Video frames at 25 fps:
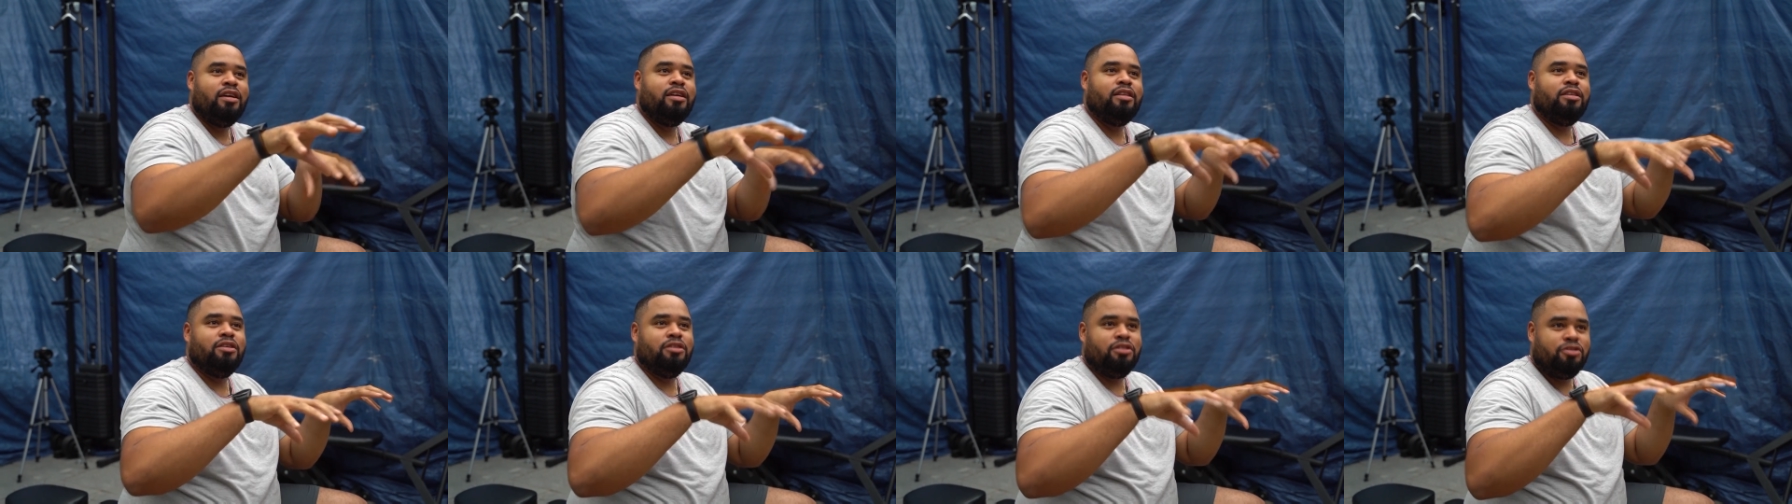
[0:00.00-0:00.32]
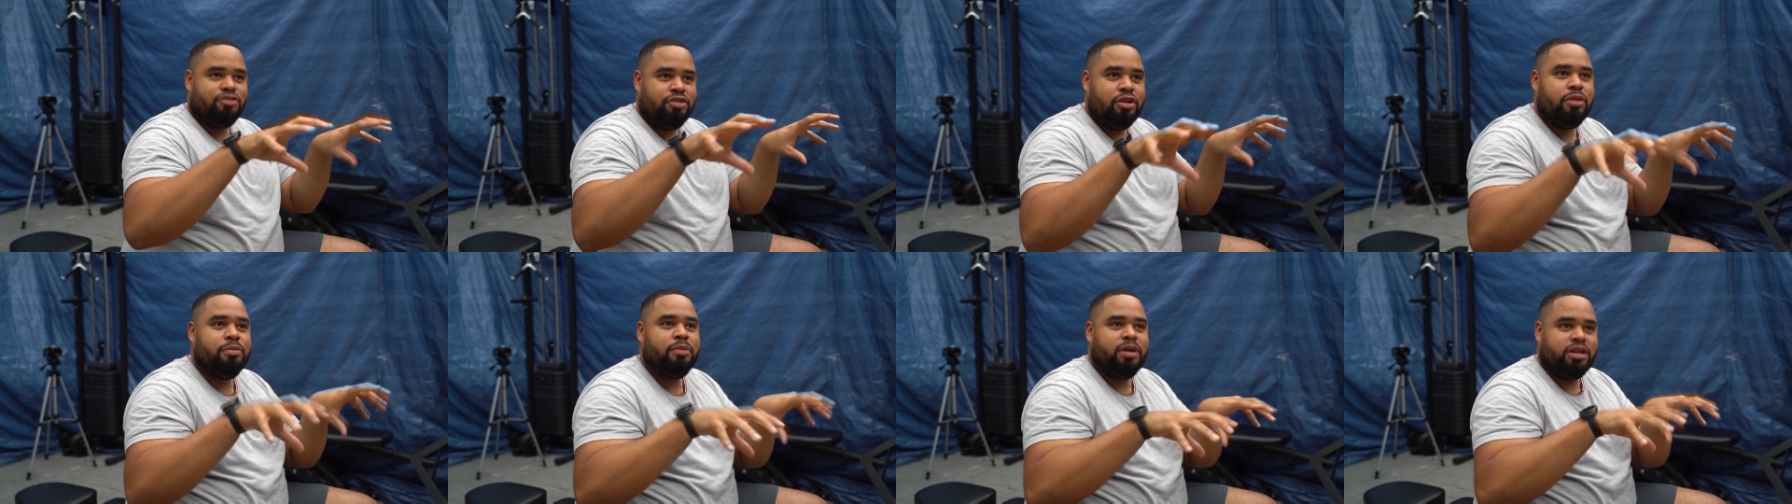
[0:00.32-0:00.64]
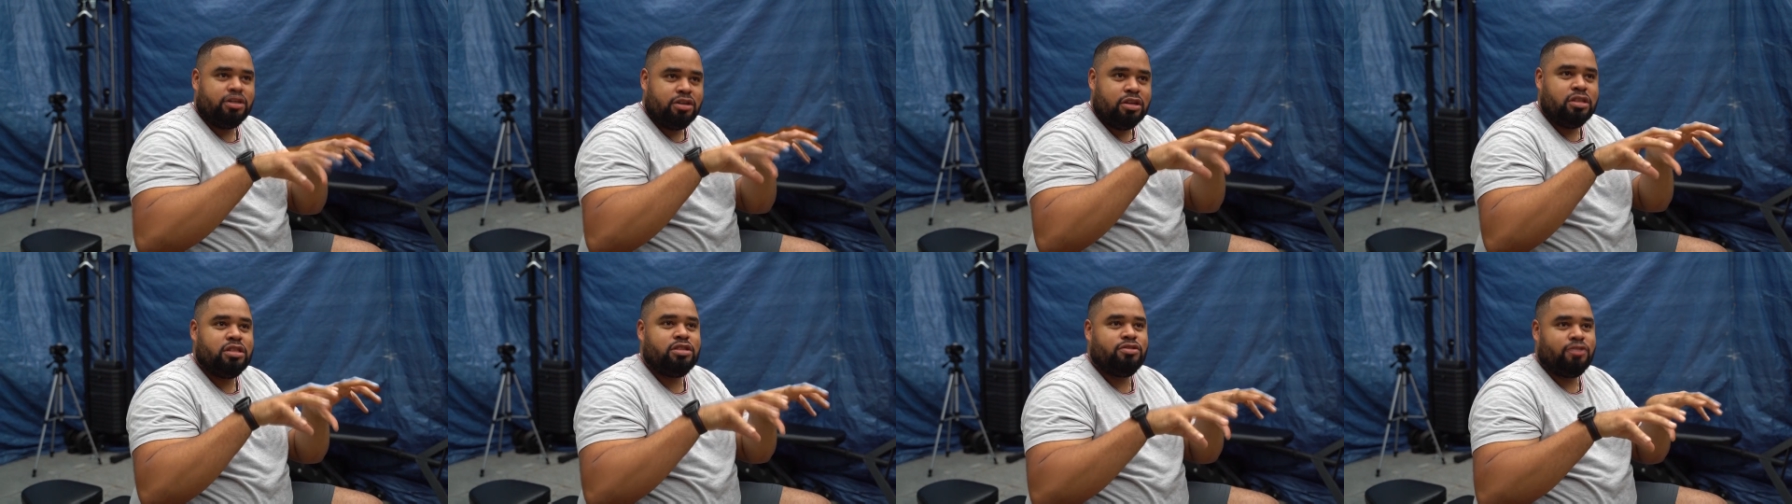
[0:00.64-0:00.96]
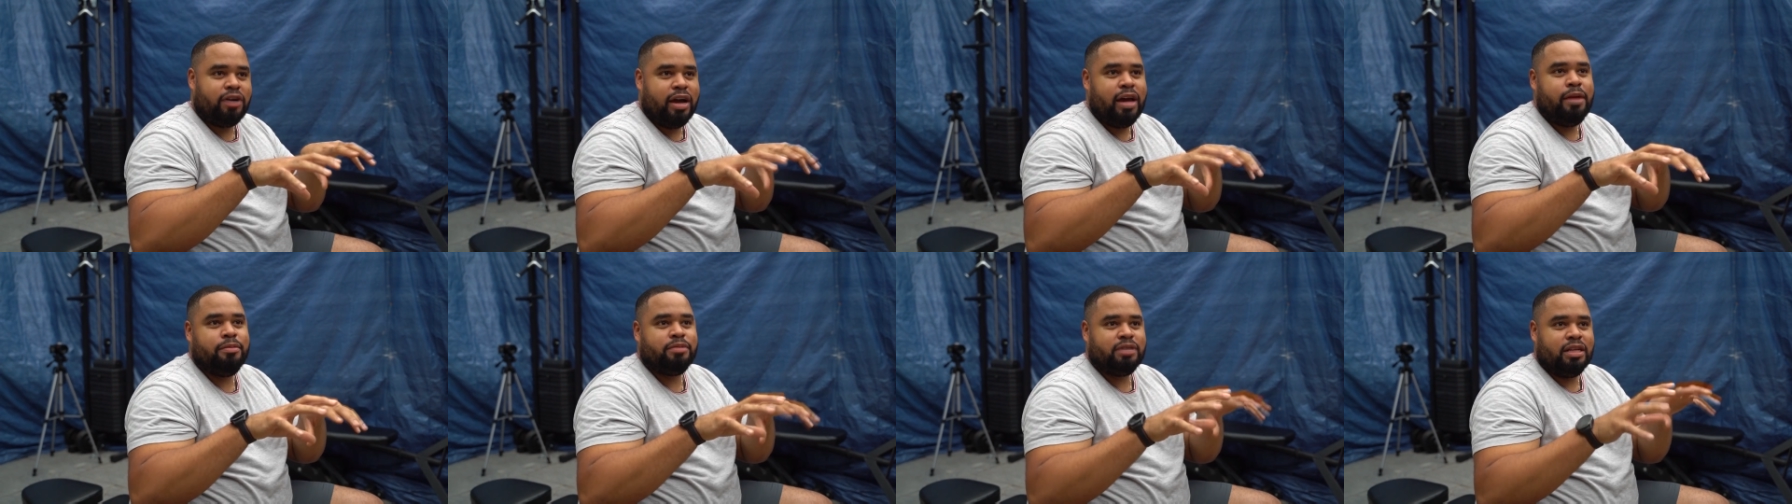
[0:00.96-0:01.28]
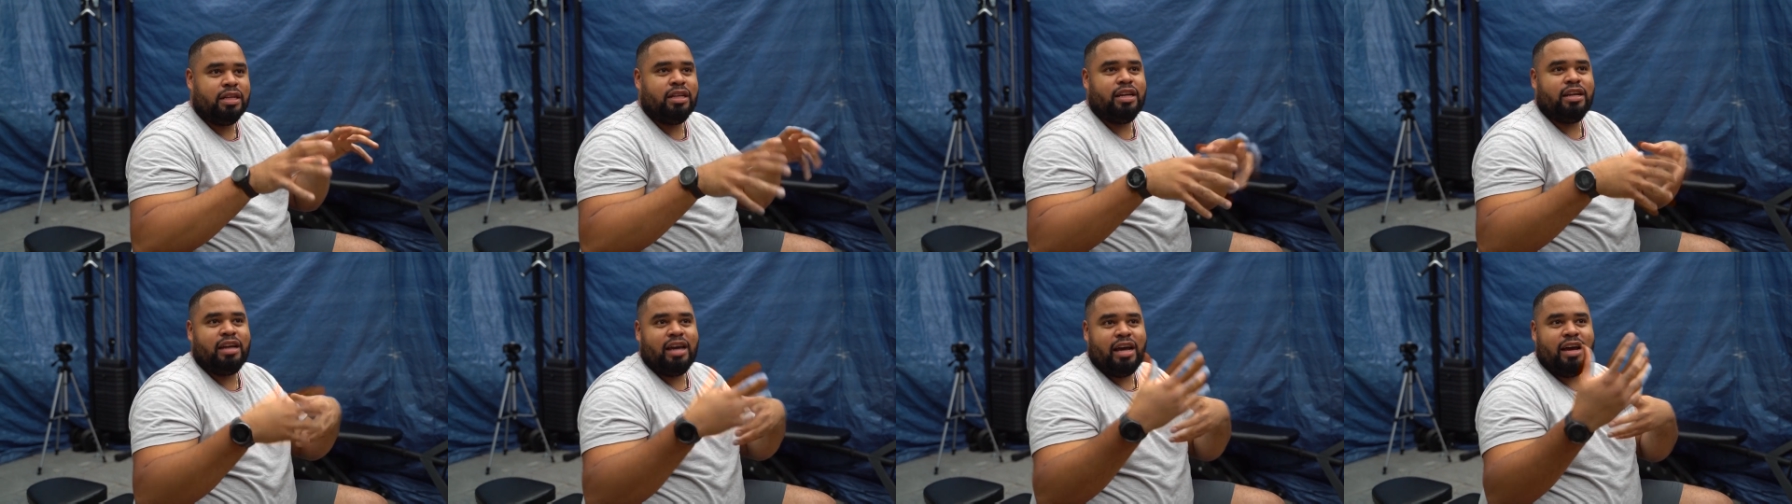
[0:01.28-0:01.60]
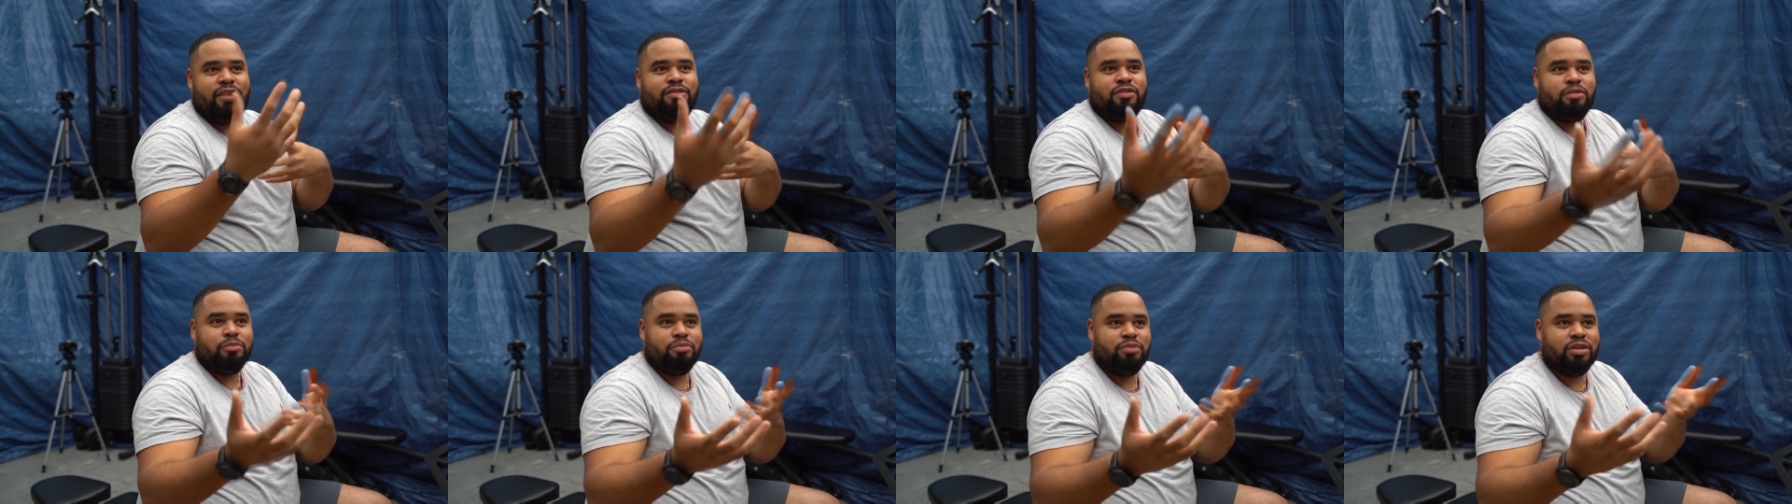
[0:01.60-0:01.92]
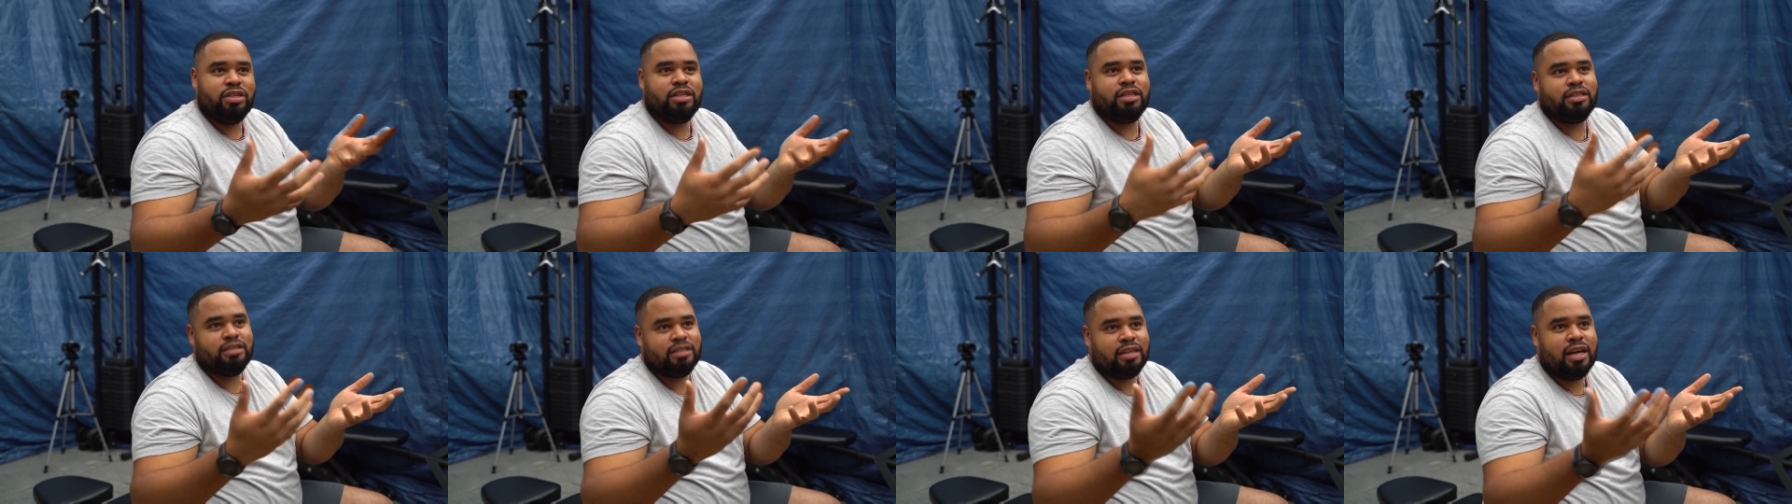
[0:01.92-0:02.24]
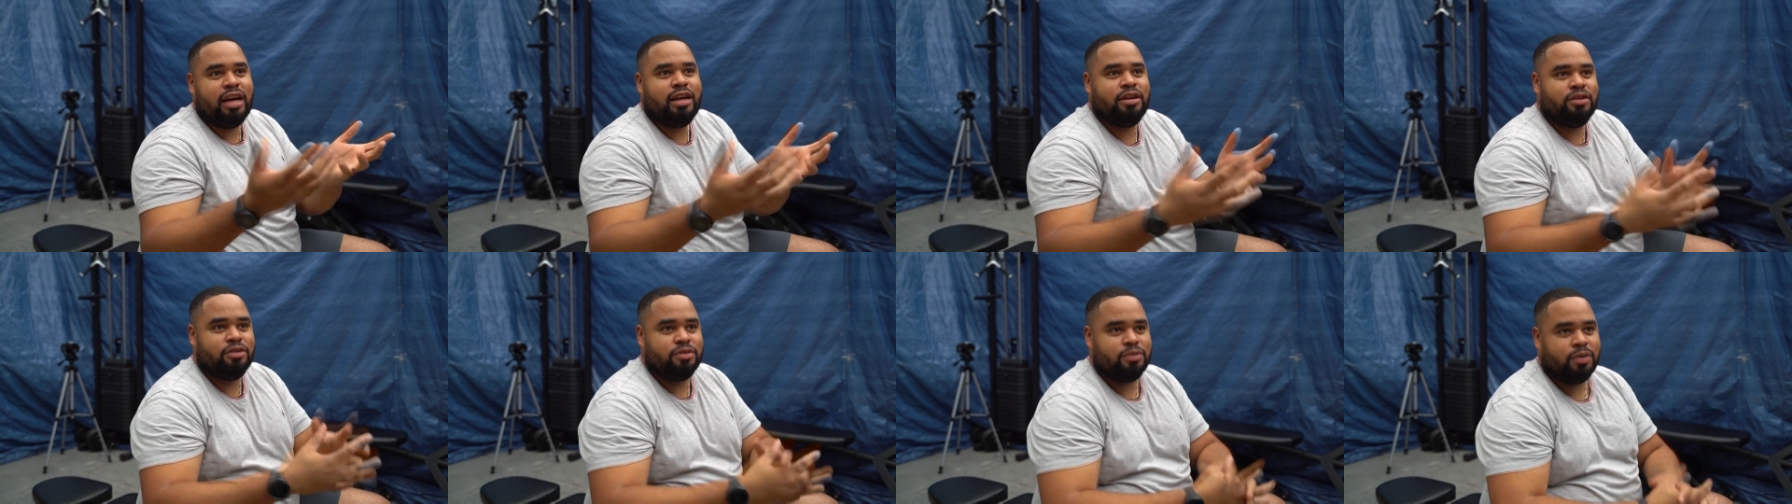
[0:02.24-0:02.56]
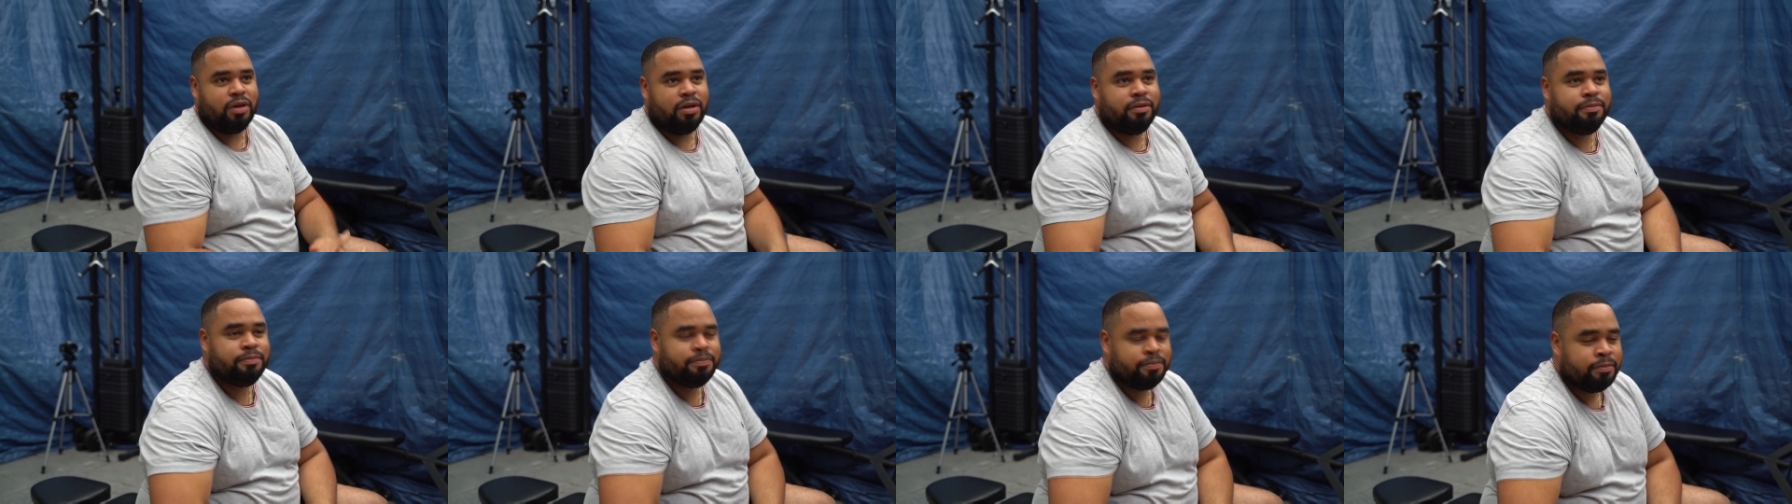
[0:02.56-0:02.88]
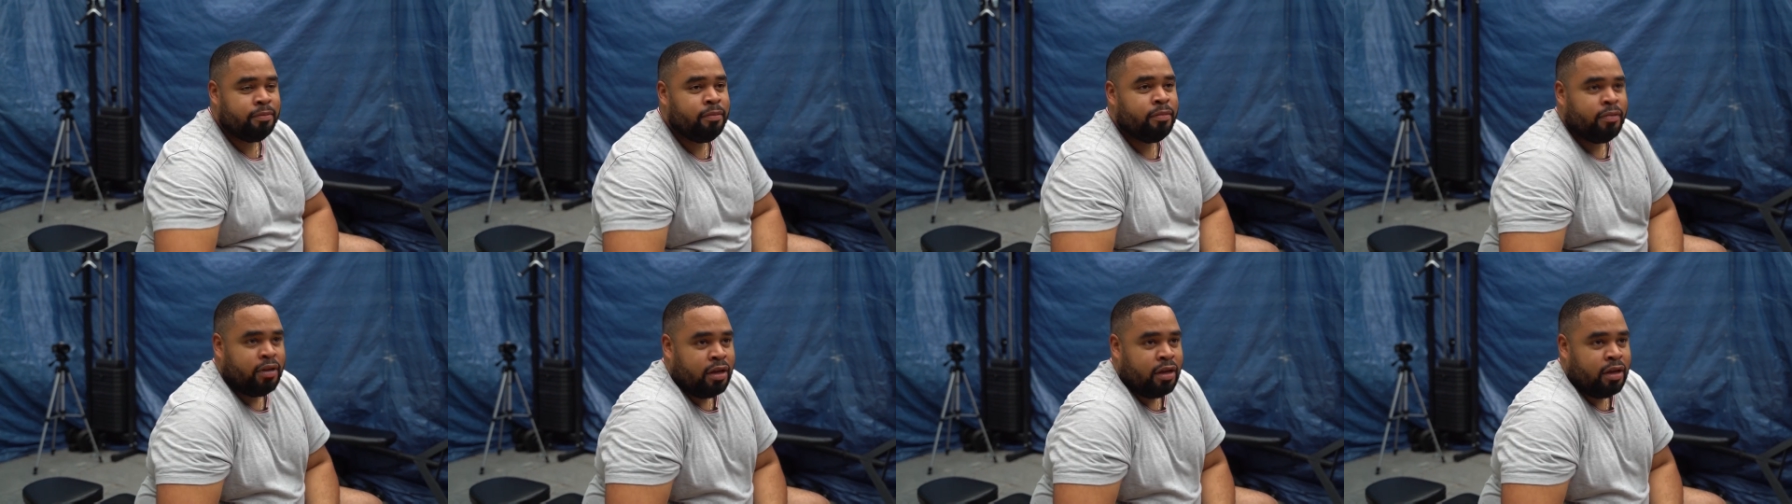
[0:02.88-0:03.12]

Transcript: the yeah. three major tribes yeah. and then I have the British side as well. Okay.